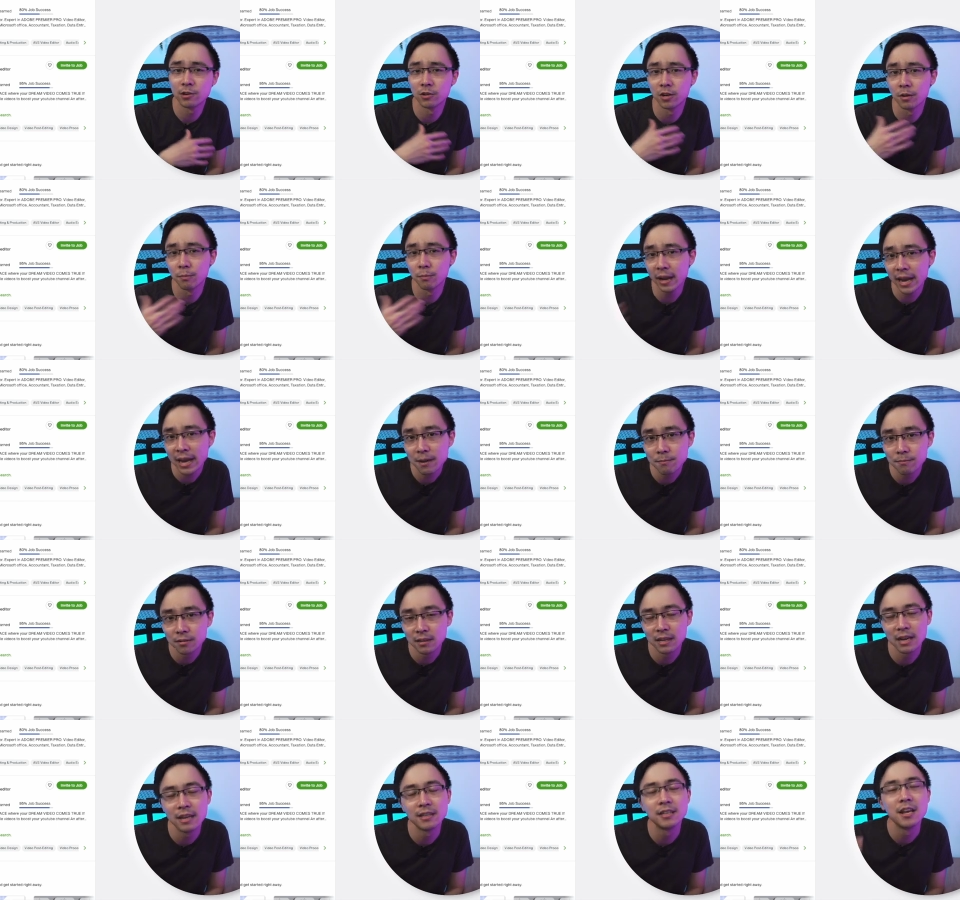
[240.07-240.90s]
or a paid
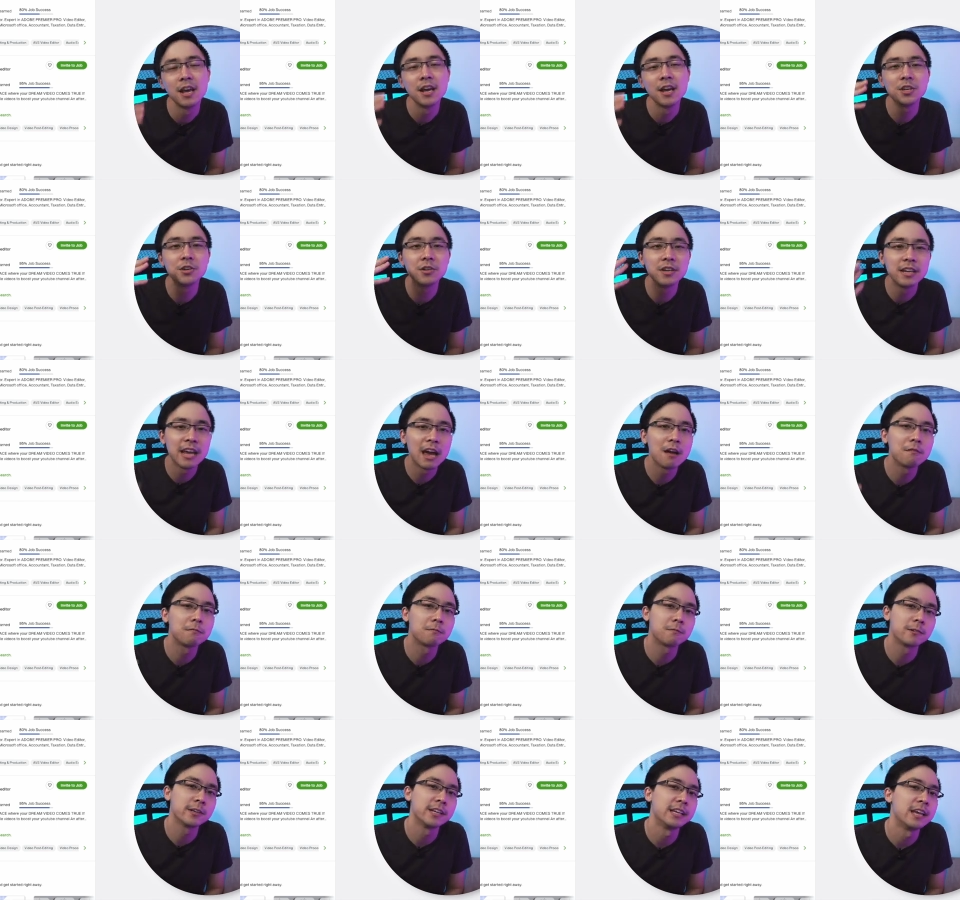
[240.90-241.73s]
plan, you
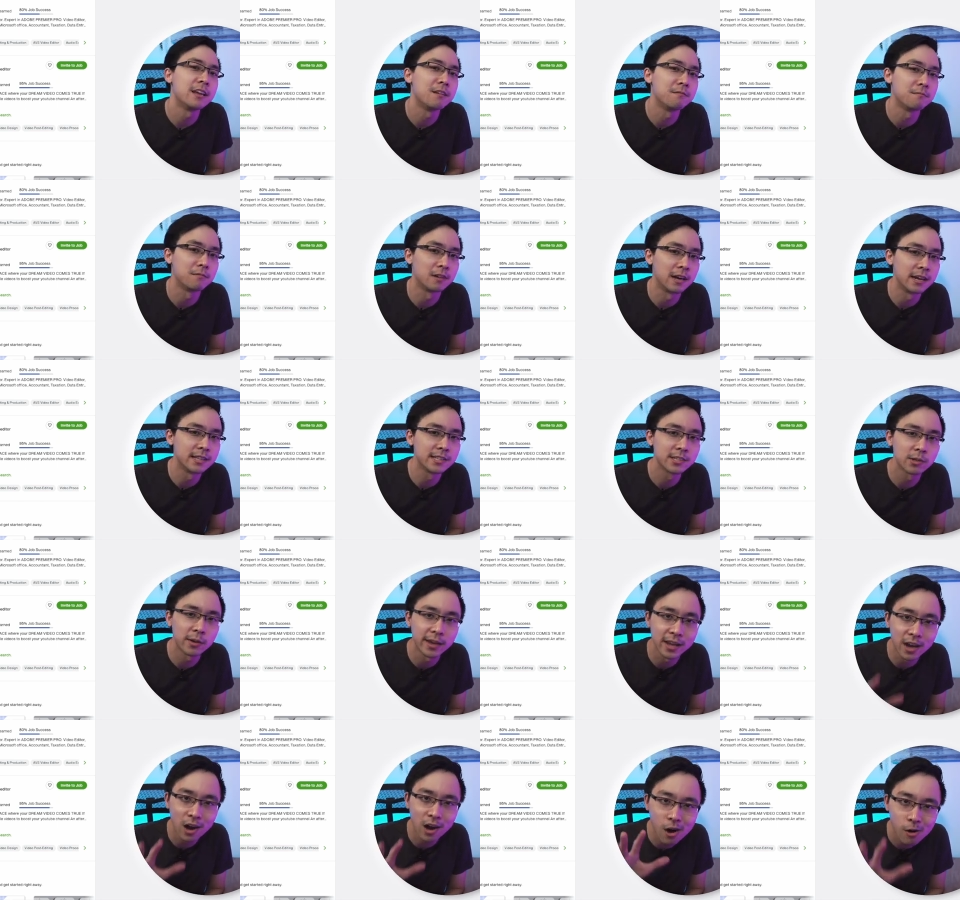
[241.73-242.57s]
get free invites. So
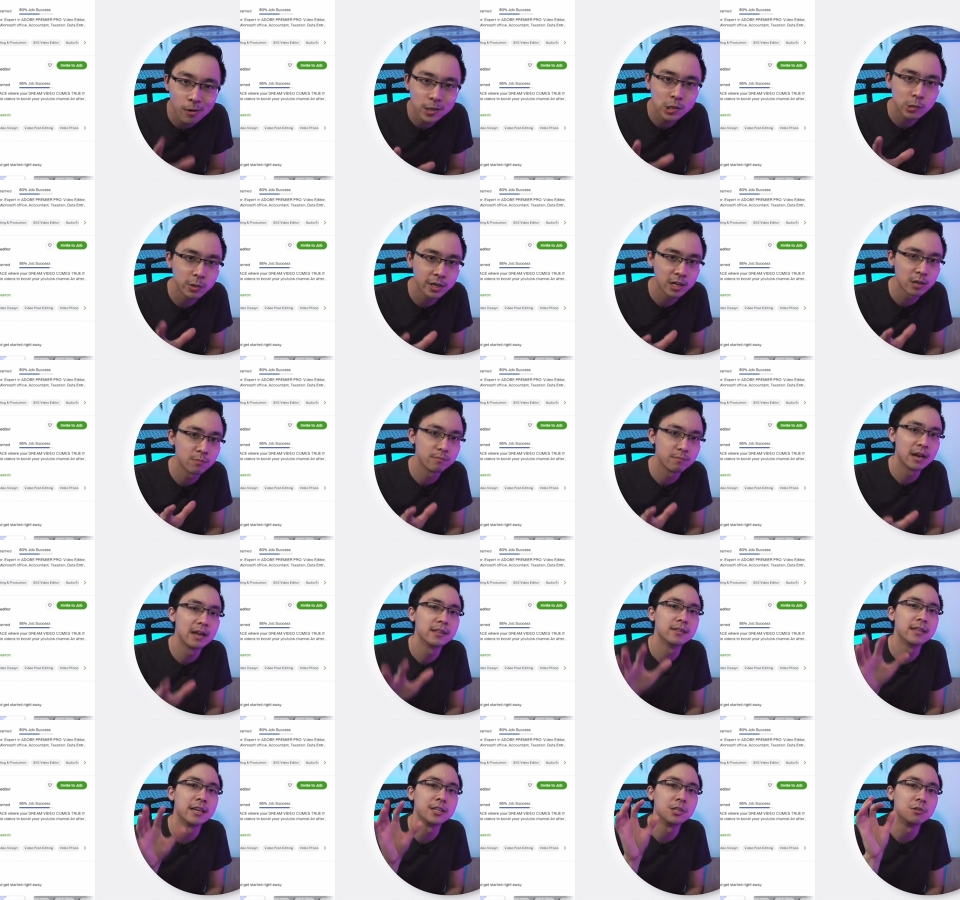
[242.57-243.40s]
I always
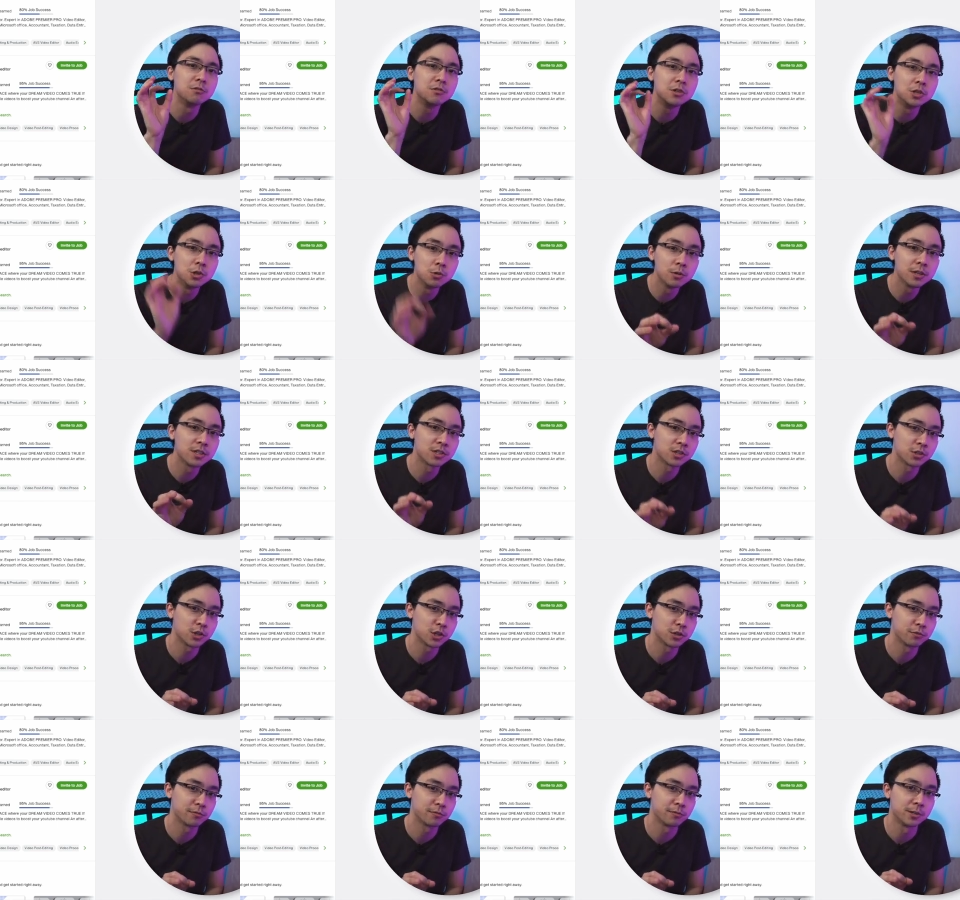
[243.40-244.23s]
recommend that you do a
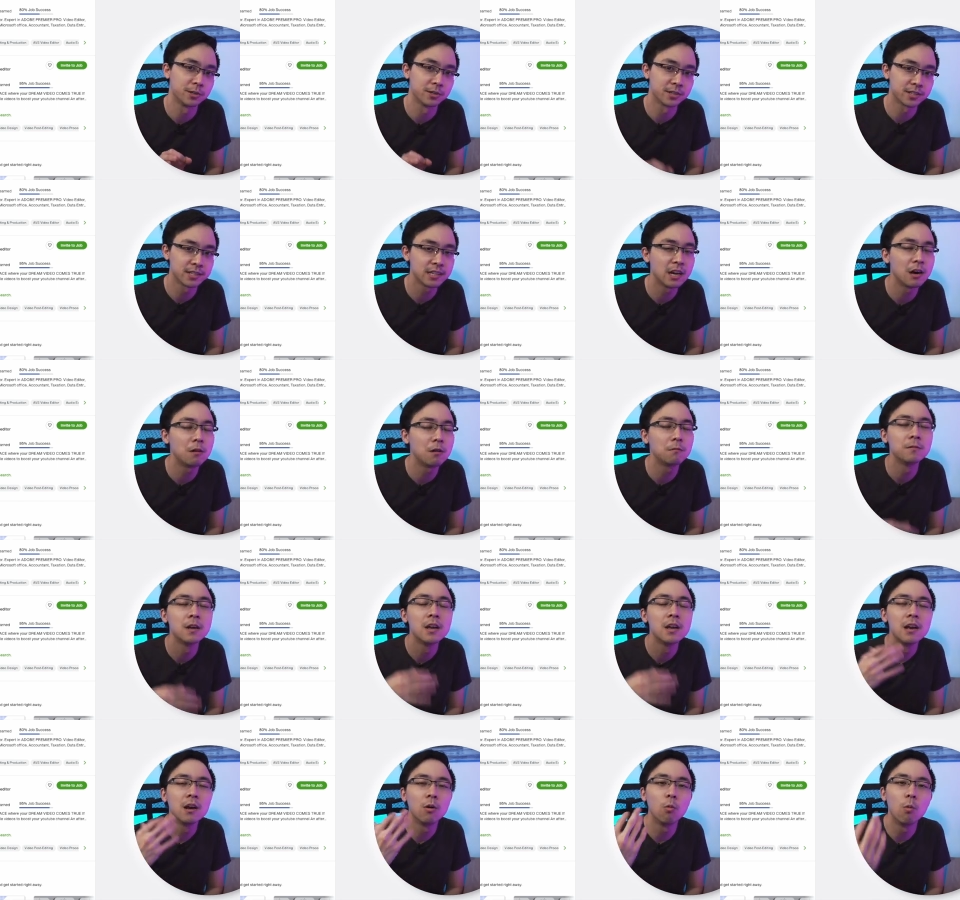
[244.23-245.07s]
search for yourself
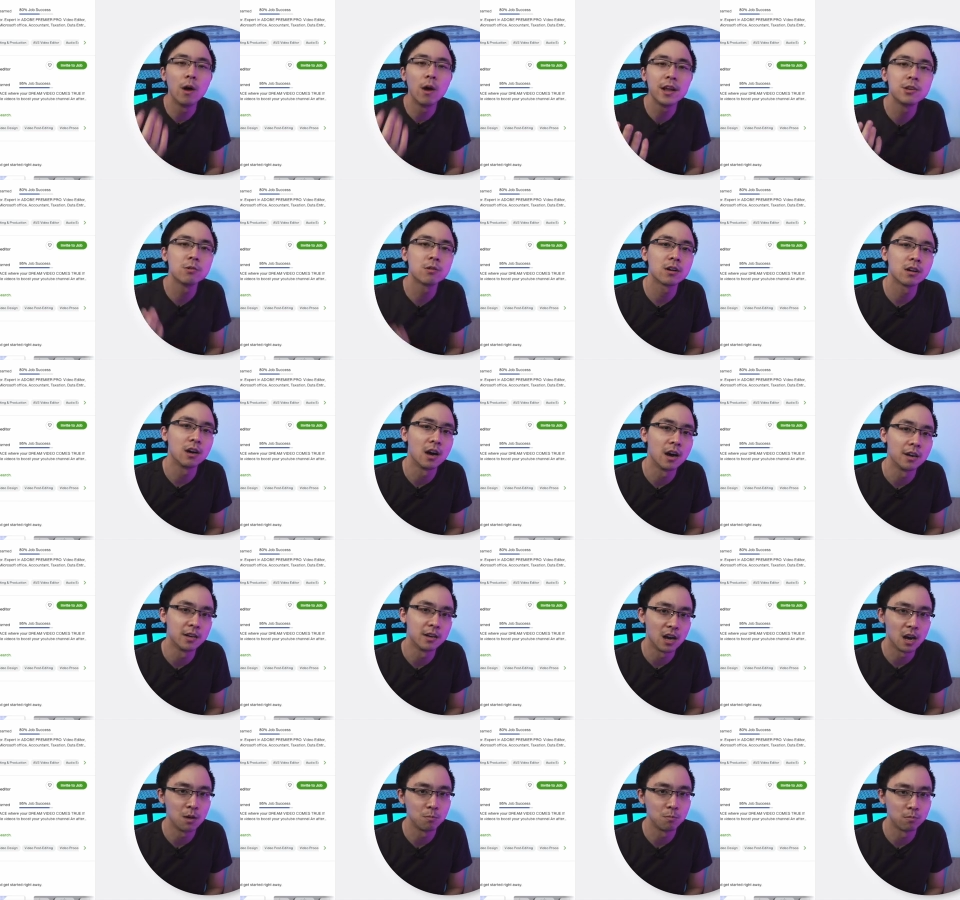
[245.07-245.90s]
when you are on
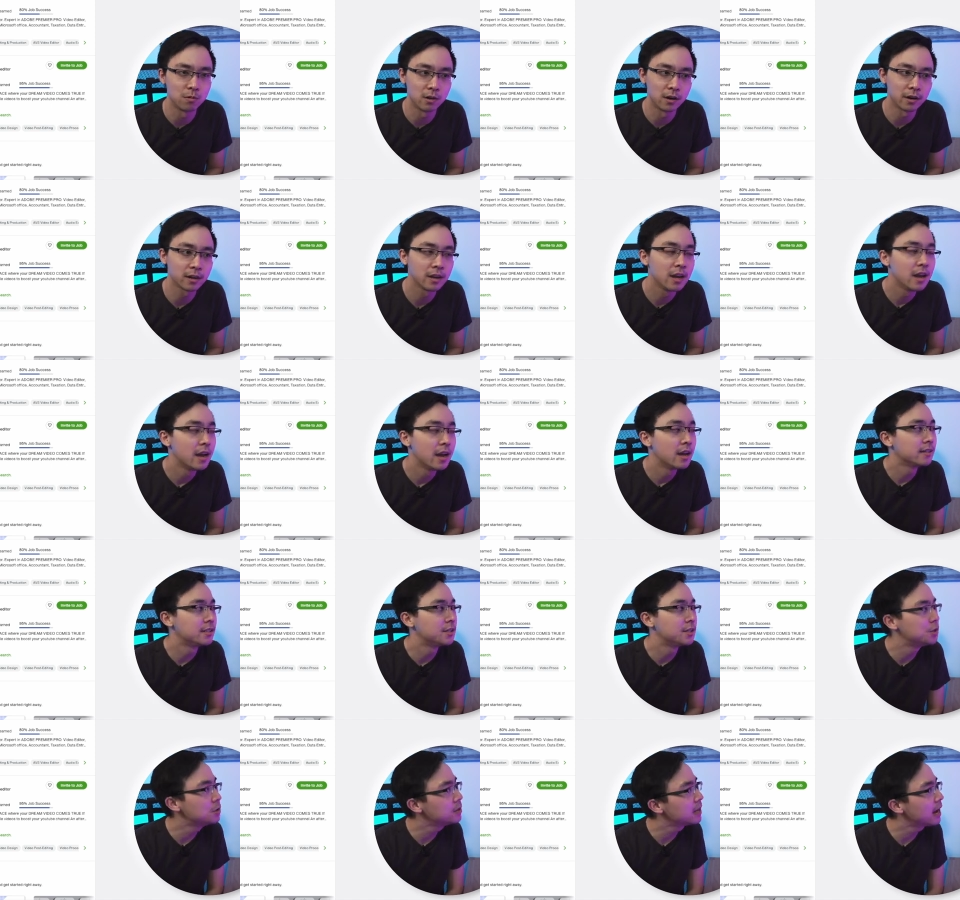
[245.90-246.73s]
Upwork.
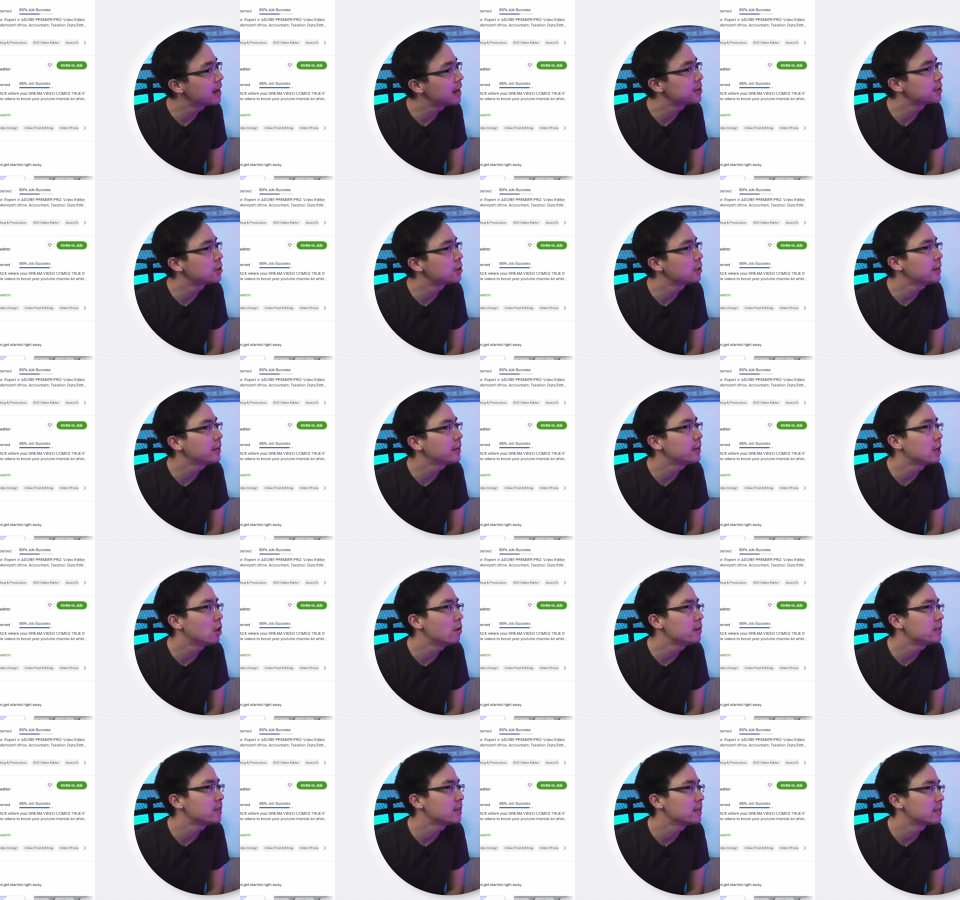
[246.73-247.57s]
To do that, you're going to
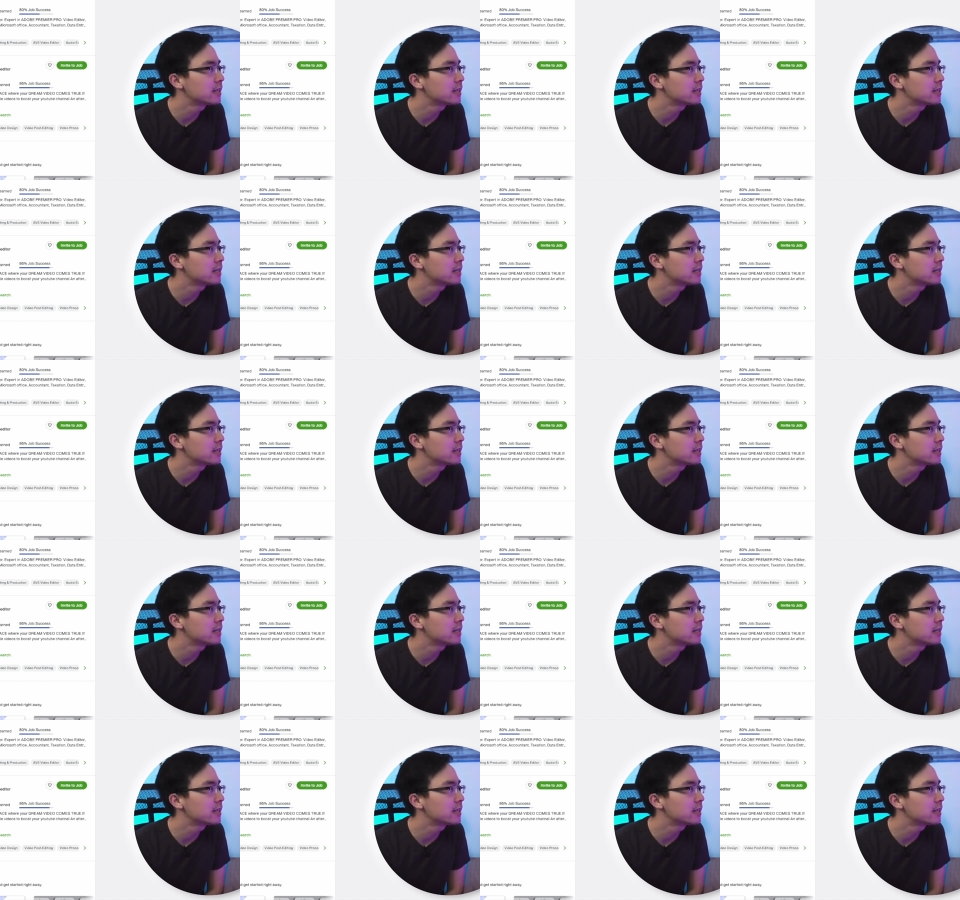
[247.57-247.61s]
go into the